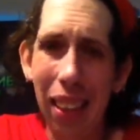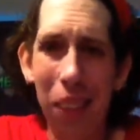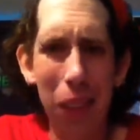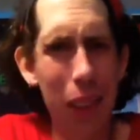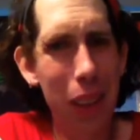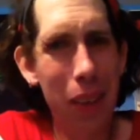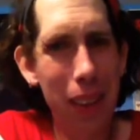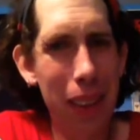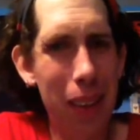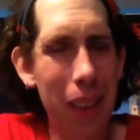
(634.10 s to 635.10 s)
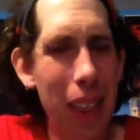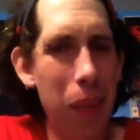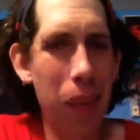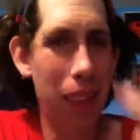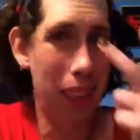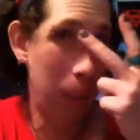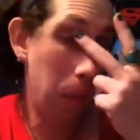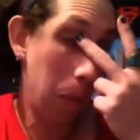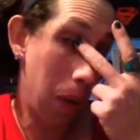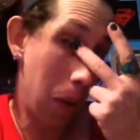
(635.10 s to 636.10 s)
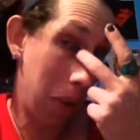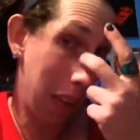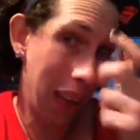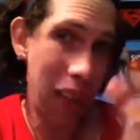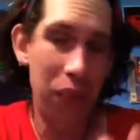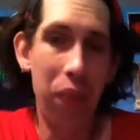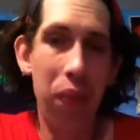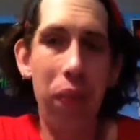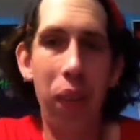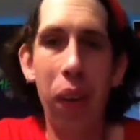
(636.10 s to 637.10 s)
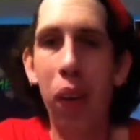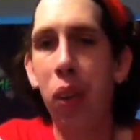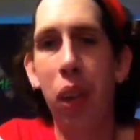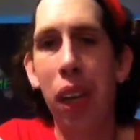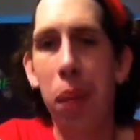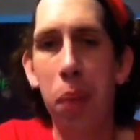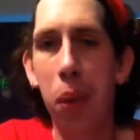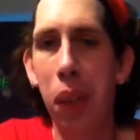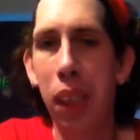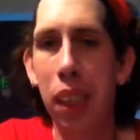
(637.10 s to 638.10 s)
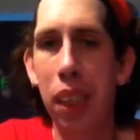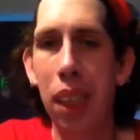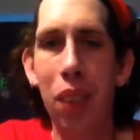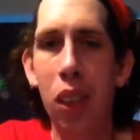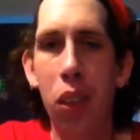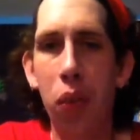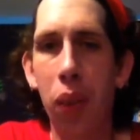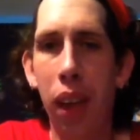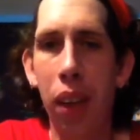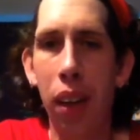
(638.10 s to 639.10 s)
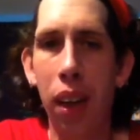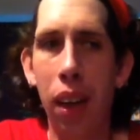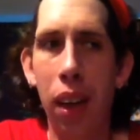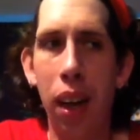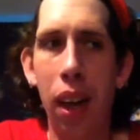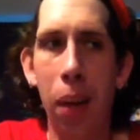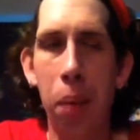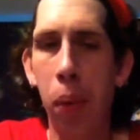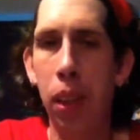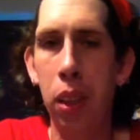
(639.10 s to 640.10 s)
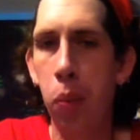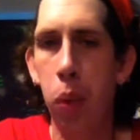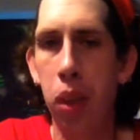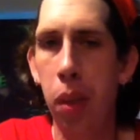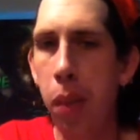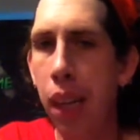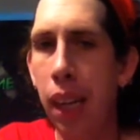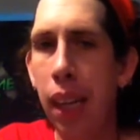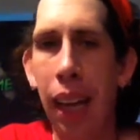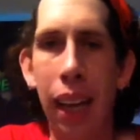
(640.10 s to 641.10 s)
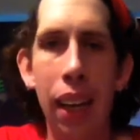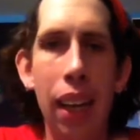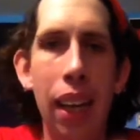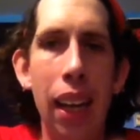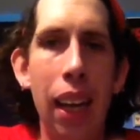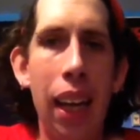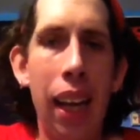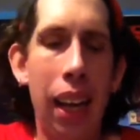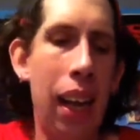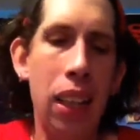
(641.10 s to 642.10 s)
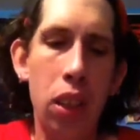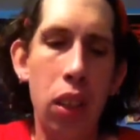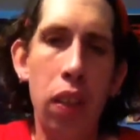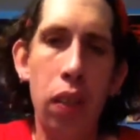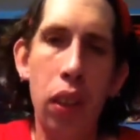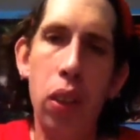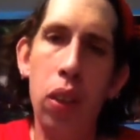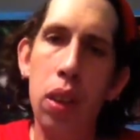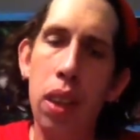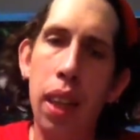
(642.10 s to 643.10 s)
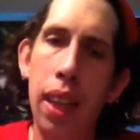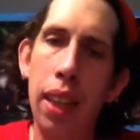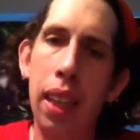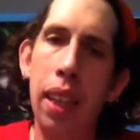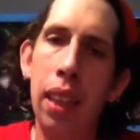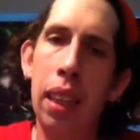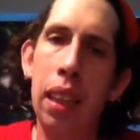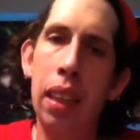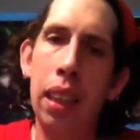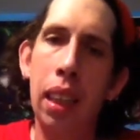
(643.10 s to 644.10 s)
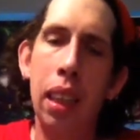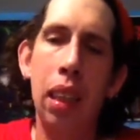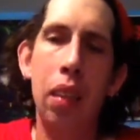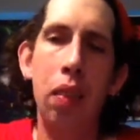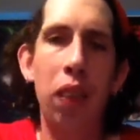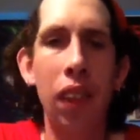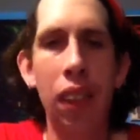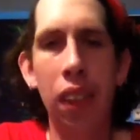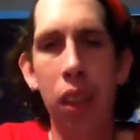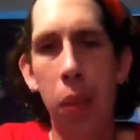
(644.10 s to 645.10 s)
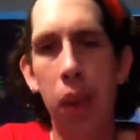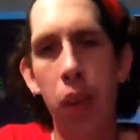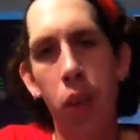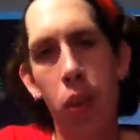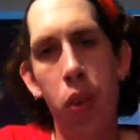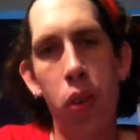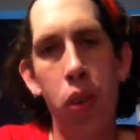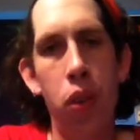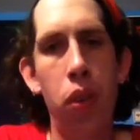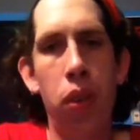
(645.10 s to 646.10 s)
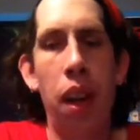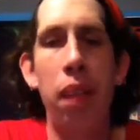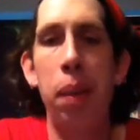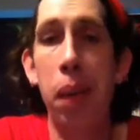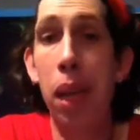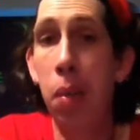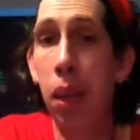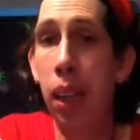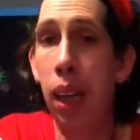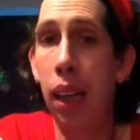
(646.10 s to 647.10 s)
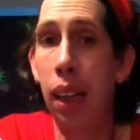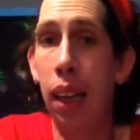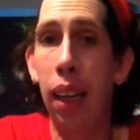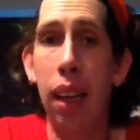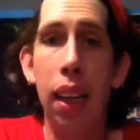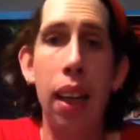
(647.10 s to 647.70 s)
Which is really strange because I spent my whole life, you know, trying to portray this image of what I thought a boy's supposed to be and and I had certain views and ideas and feelings about the whole having a baby kind of thing.